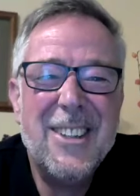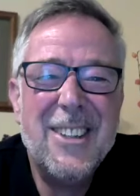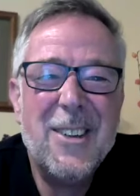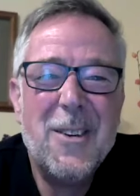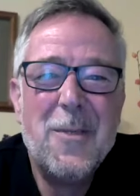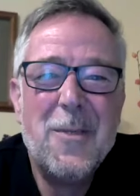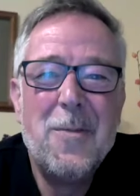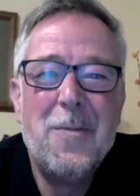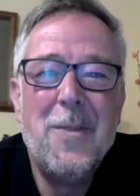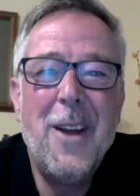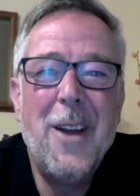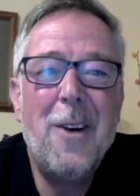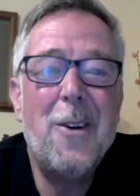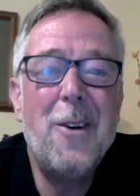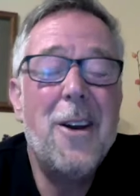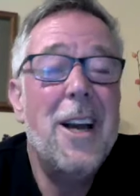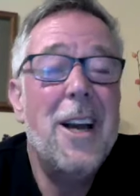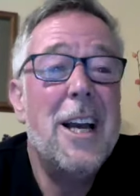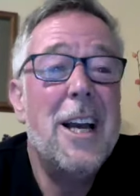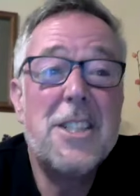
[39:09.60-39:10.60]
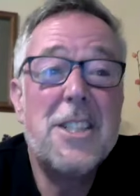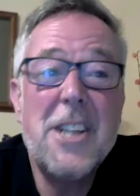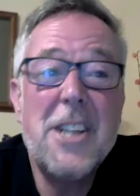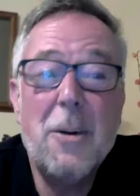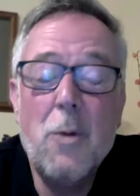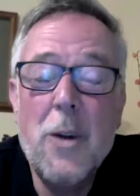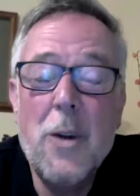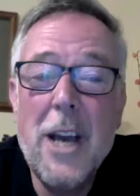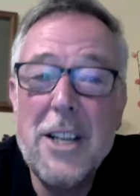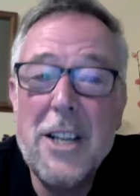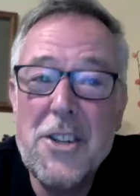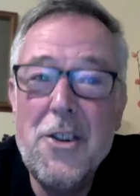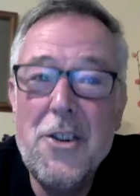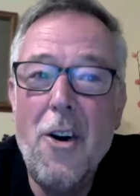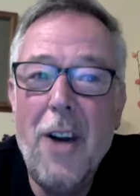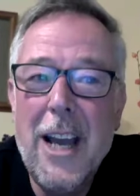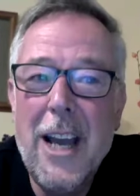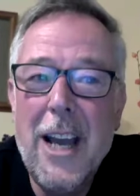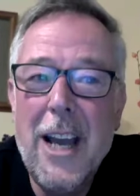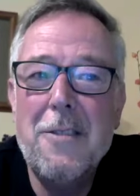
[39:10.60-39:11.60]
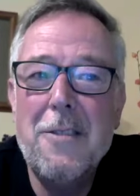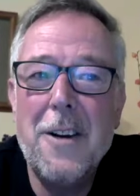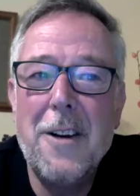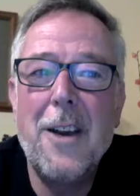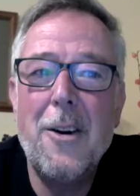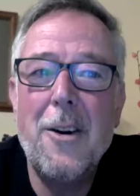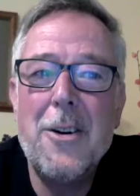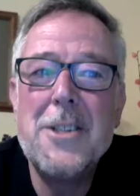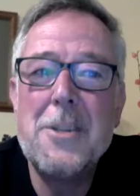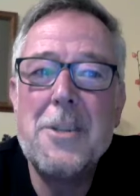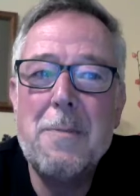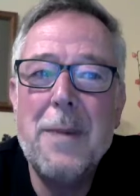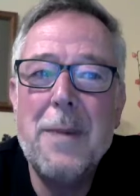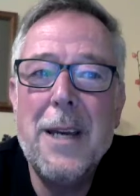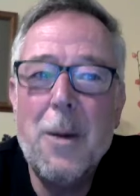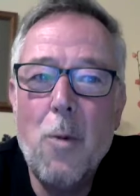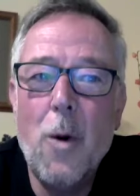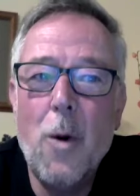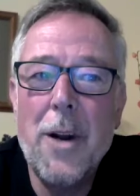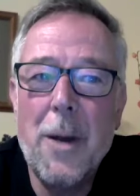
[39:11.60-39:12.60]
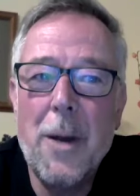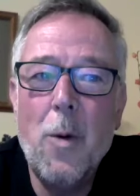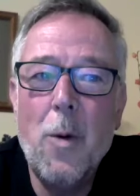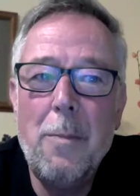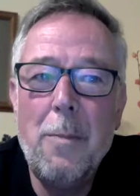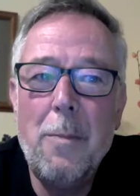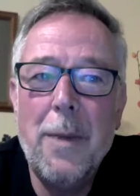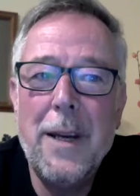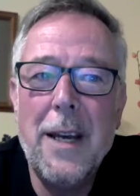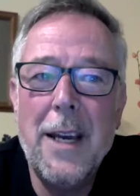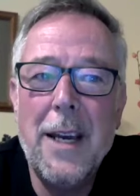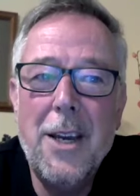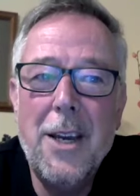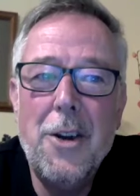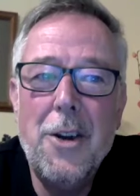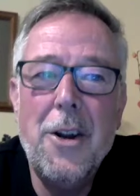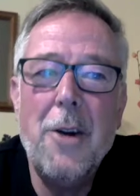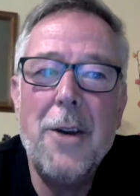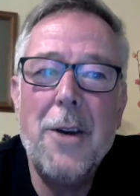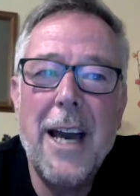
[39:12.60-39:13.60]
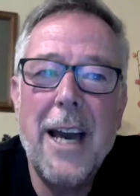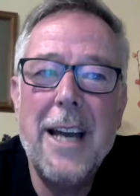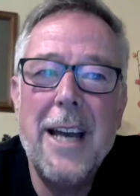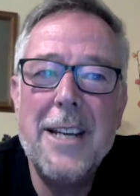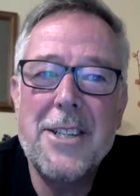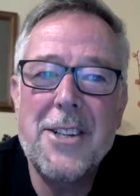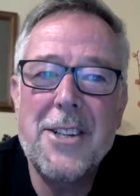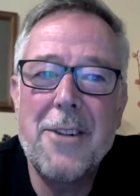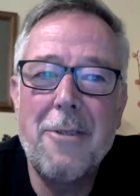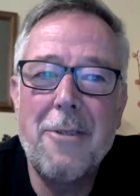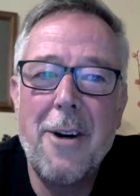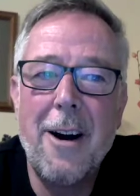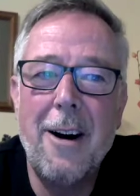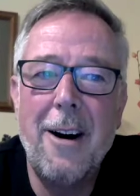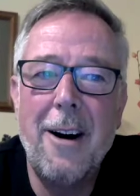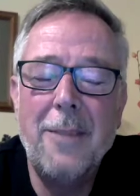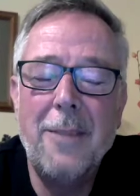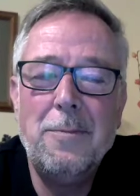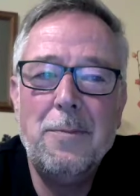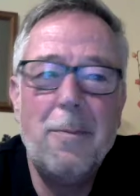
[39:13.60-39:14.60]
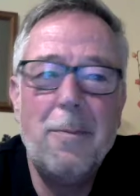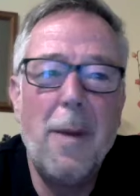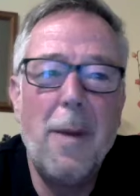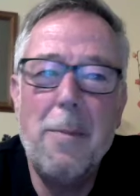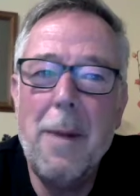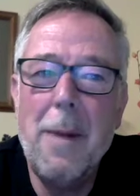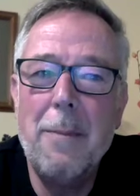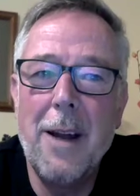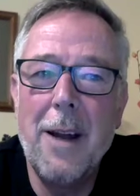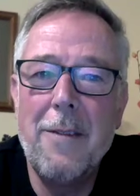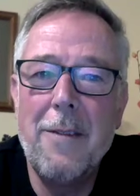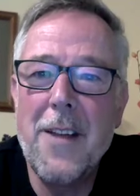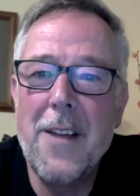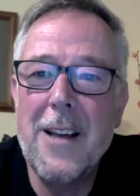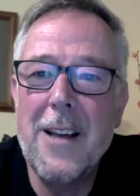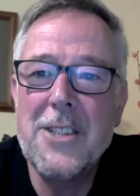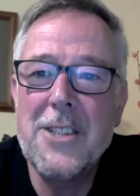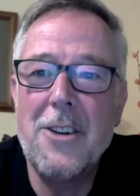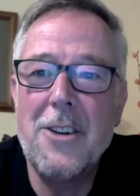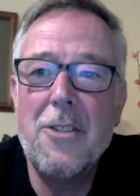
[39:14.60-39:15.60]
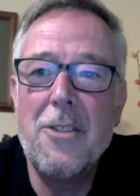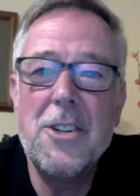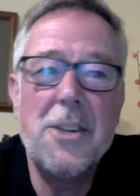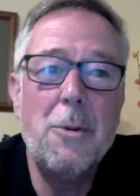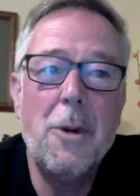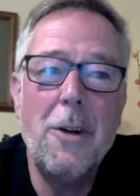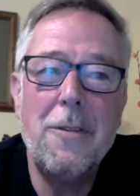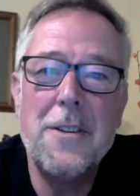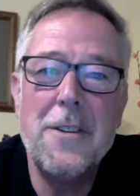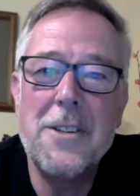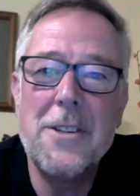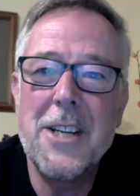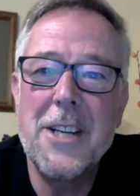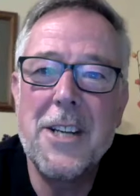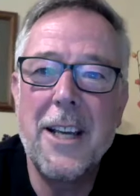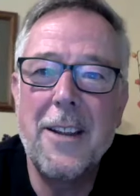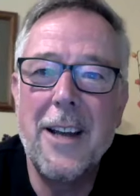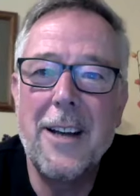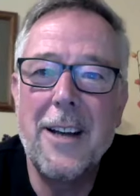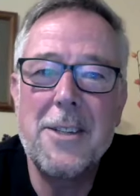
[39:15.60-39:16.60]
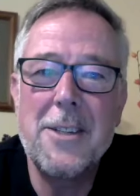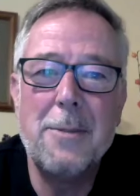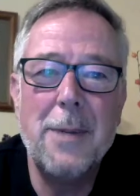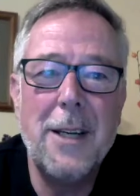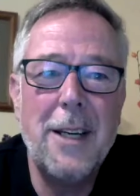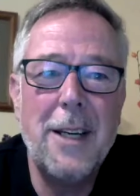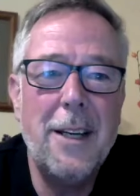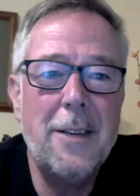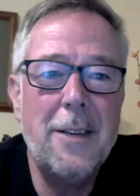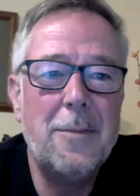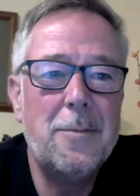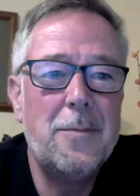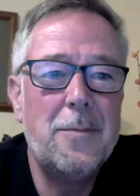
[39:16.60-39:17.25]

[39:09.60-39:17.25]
No, because it's not even going to be what it will be. You know, Que Sera. My mum loved that song. She would often sing that to me.